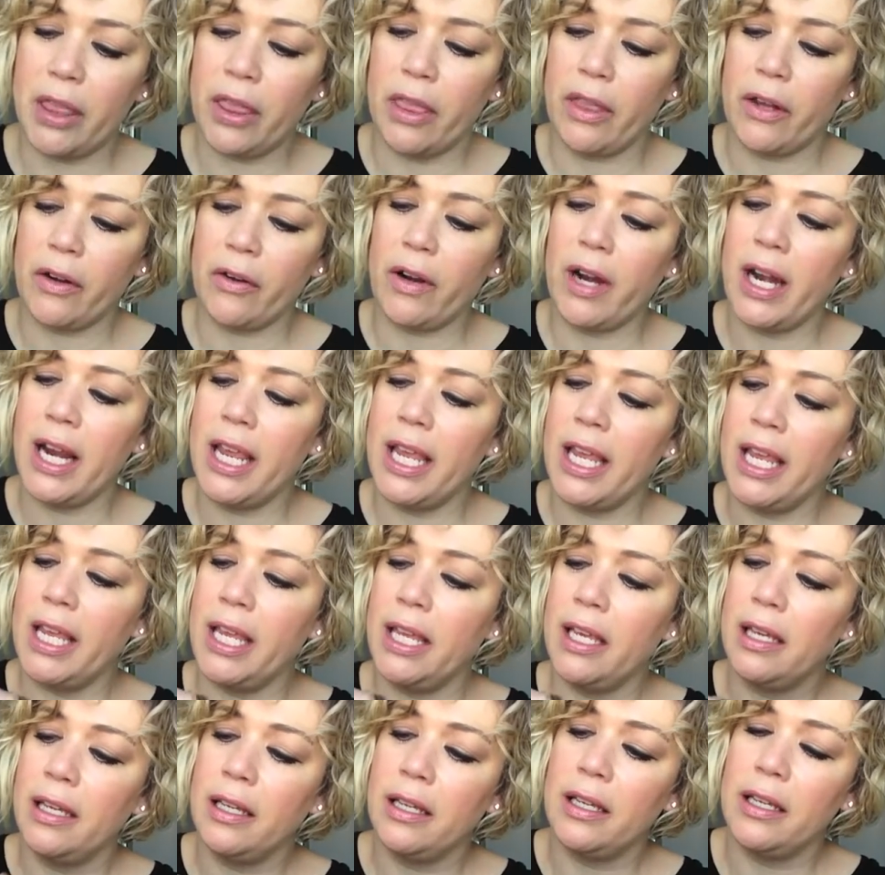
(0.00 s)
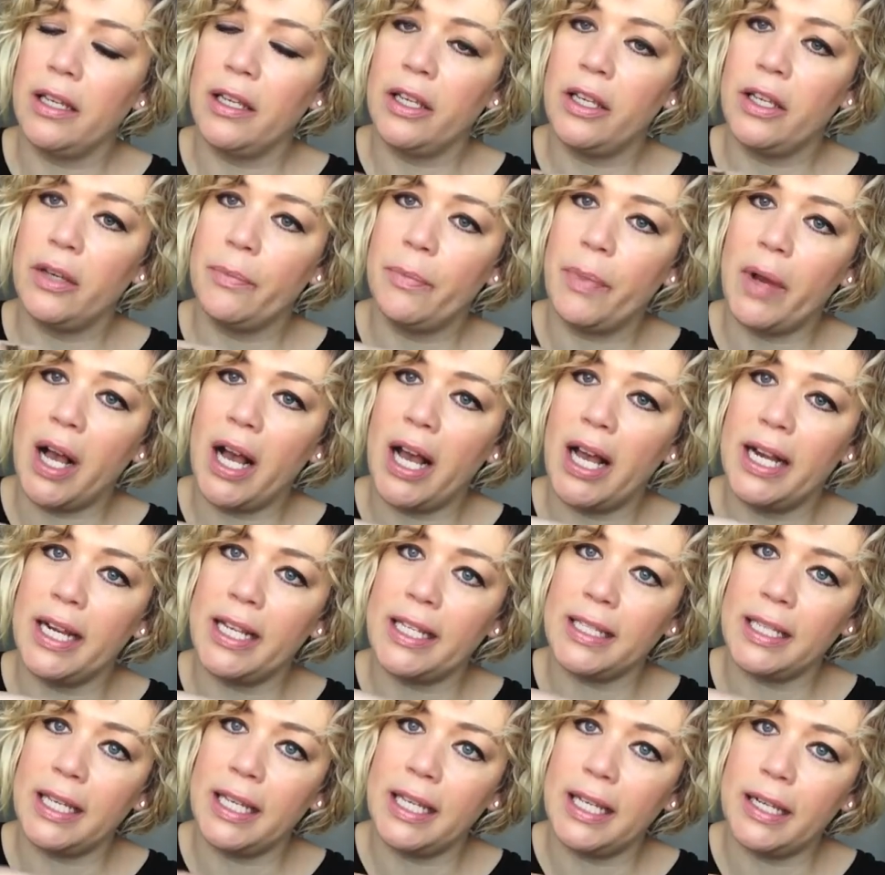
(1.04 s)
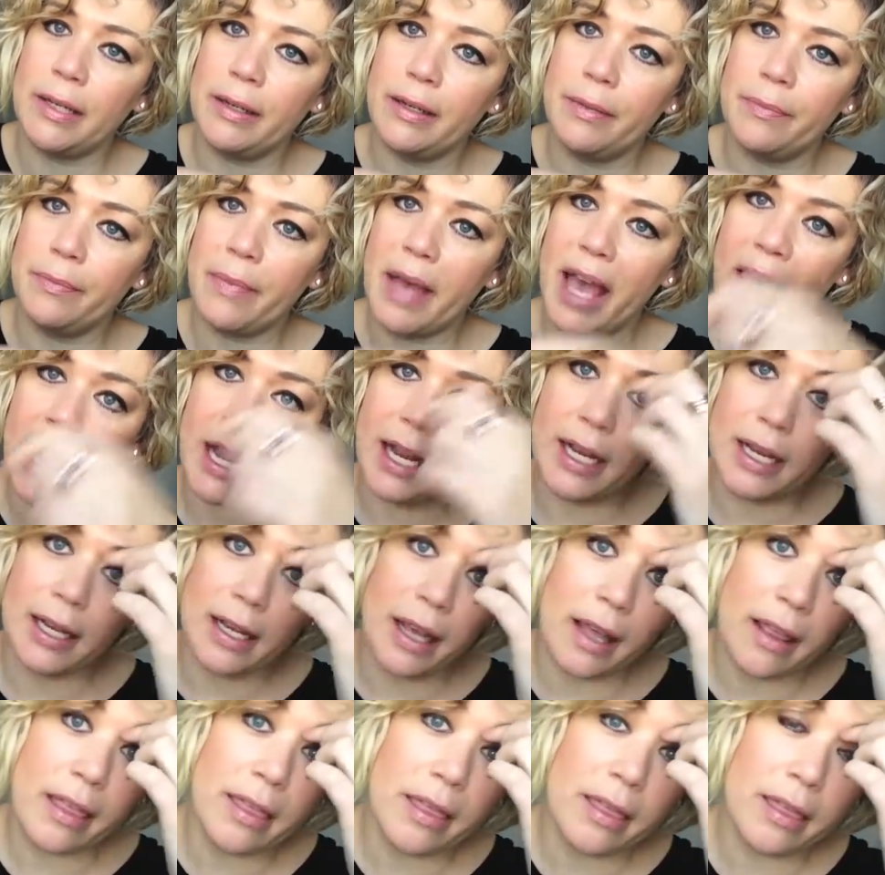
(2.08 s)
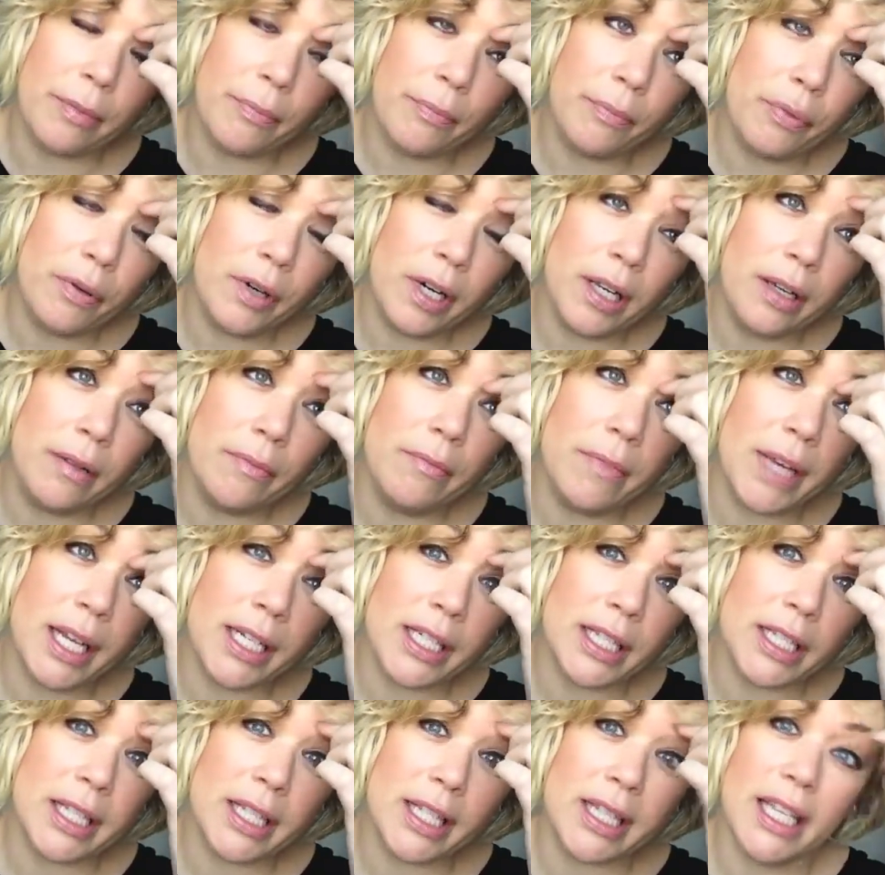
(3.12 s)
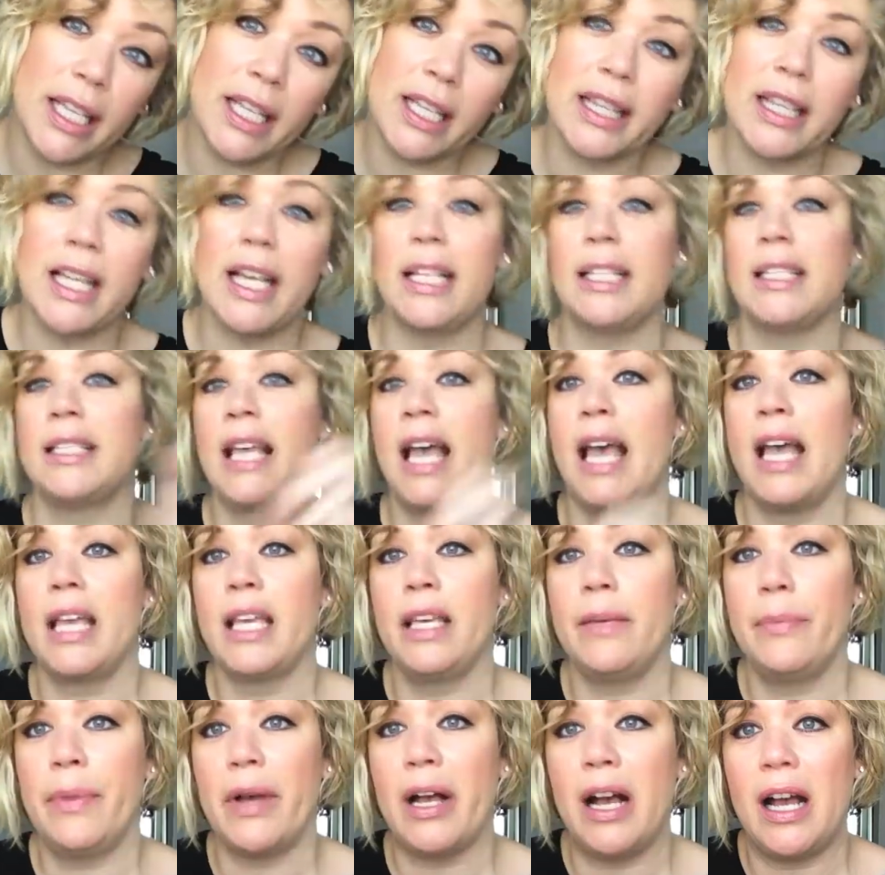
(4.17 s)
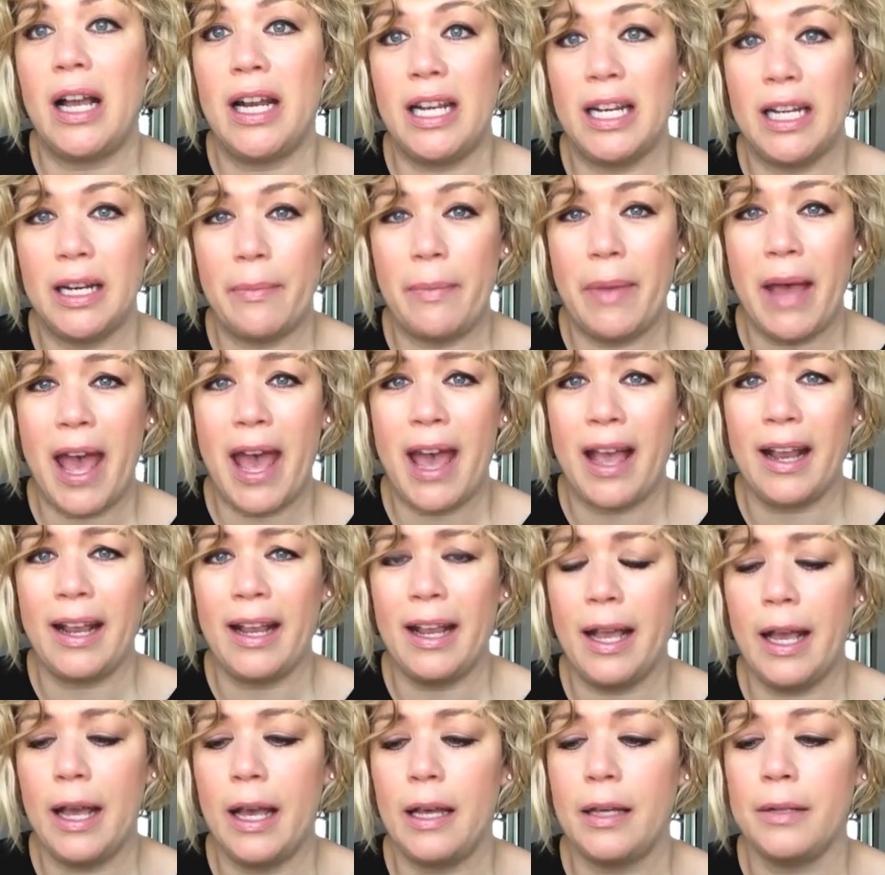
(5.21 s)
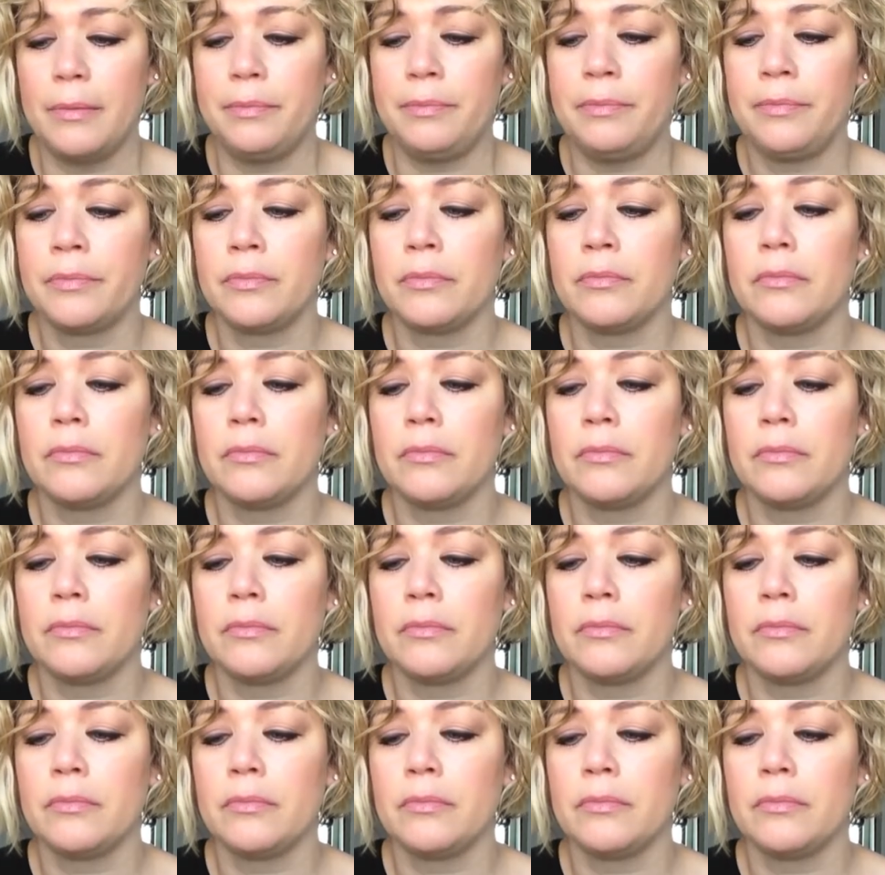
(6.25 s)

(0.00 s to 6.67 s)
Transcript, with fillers: three, you buy it as in a pack. I pretty much think that's how you buy it in a pack. Um,